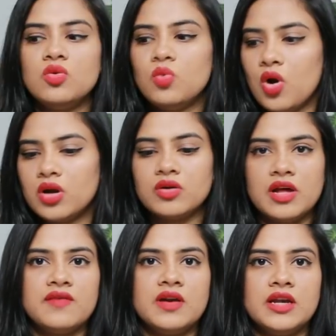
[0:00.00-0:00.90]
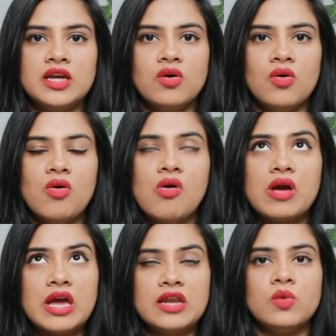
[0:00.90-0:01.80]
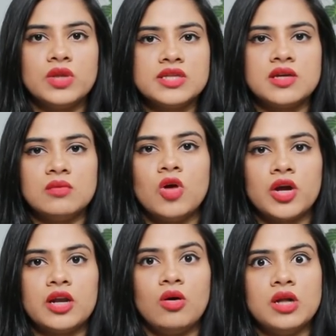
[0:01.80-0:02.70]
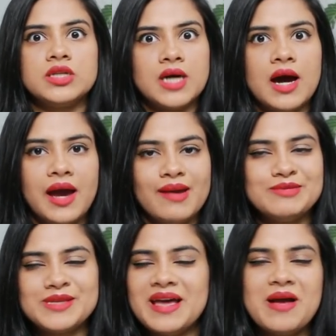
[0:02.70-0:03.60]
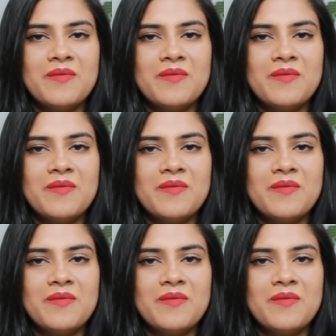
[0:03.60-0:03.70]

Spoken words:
You want to definitely go in with the sunblock at all times